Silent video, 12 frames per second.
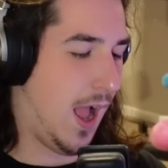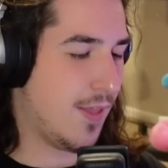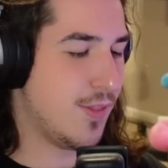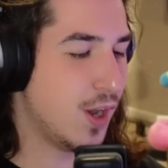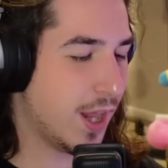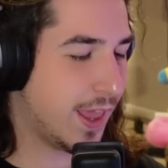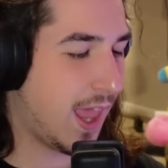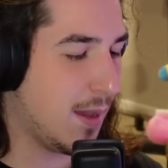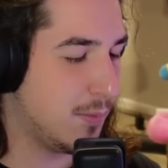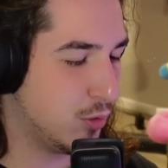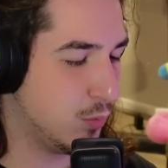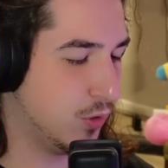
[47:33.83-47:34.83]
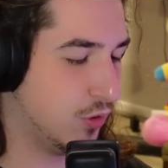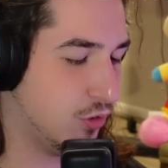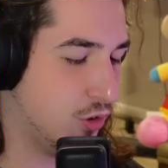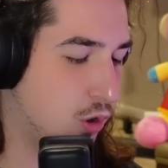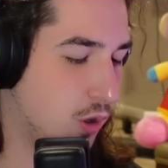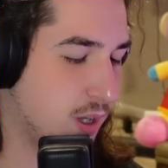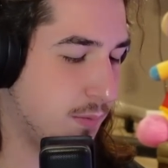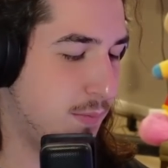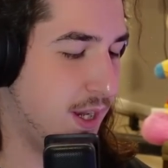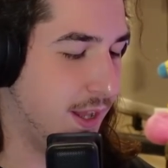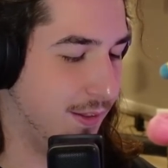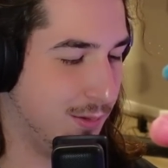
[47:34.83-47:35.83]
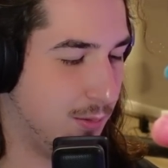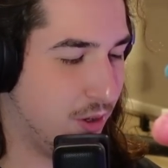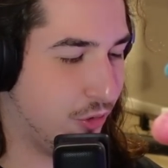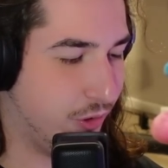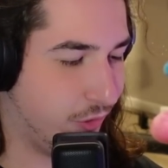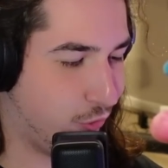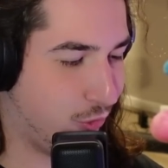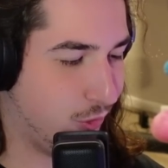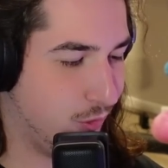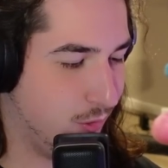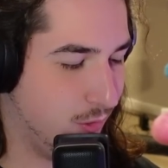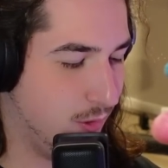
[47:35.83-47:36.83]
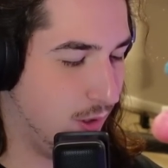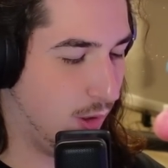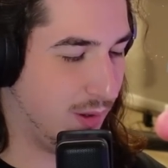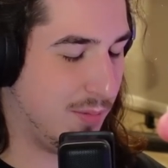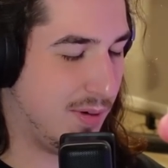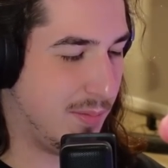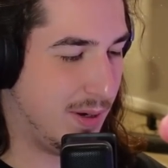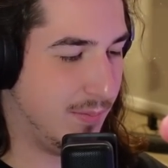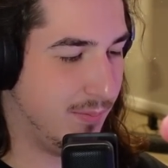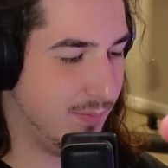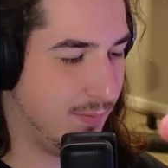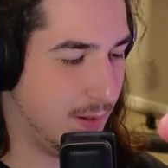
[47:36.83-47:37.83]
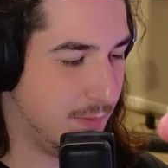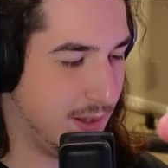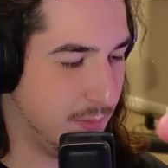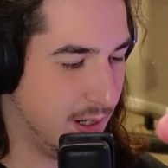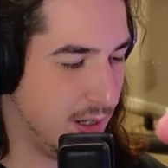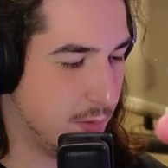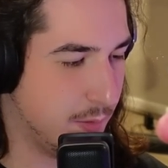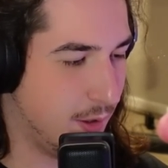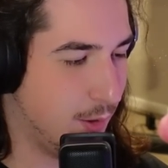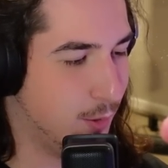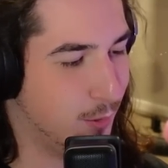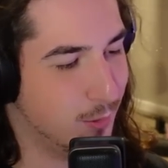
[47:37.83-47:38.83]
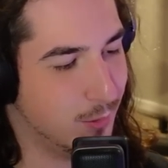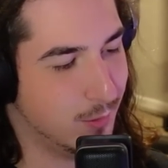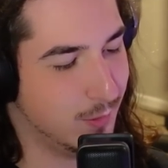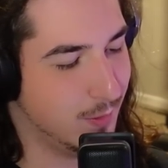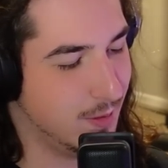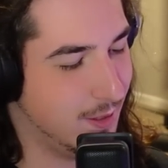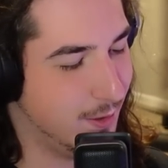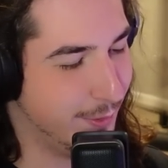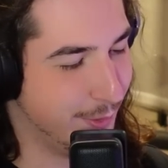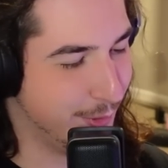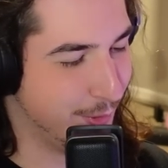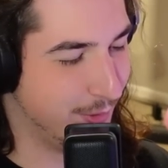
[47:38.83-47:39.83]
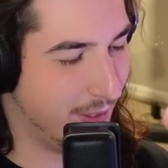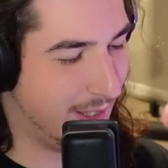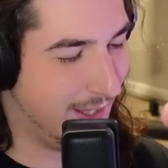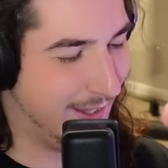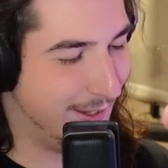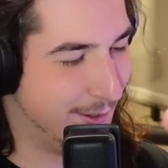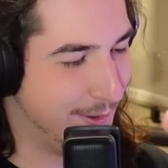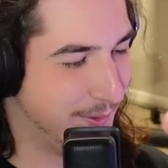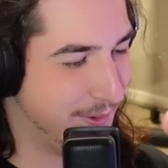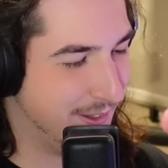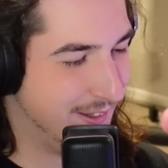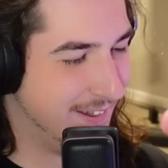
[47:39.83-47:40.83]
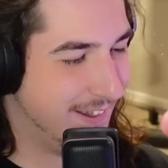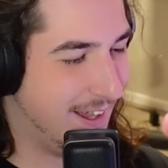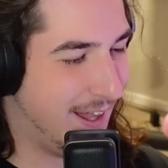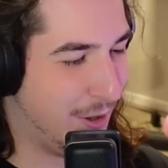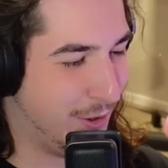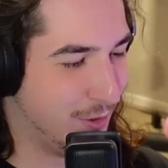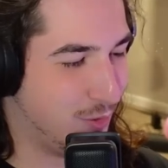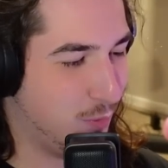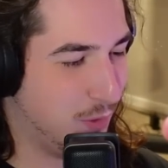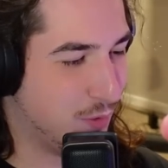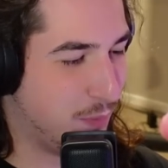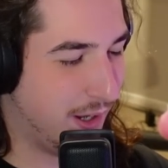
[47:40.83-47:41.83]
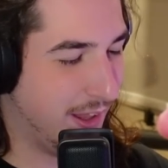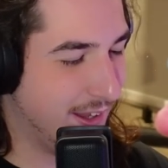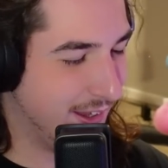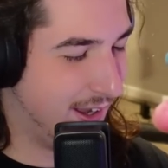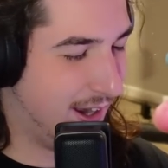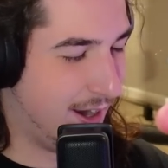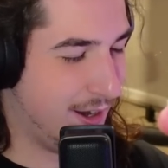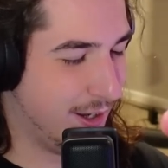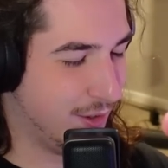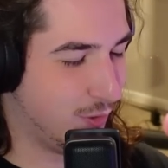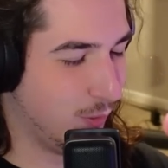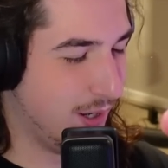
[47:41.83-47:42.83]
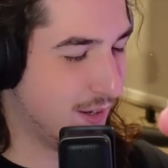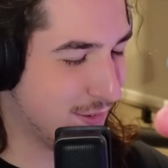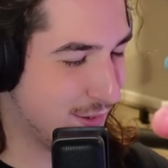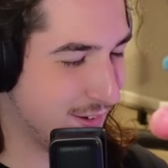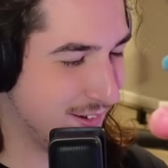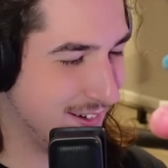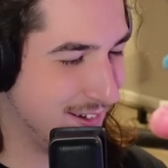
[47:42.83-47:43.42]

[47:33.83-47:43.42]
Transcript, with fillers: I think the Gammas will just cook immediately. Watch this. Okay, wait a minute. Wait a minute. Let me level. Oh. Oh. Uh-oh. Are you gonna switch, buddy? Are you gonna switch?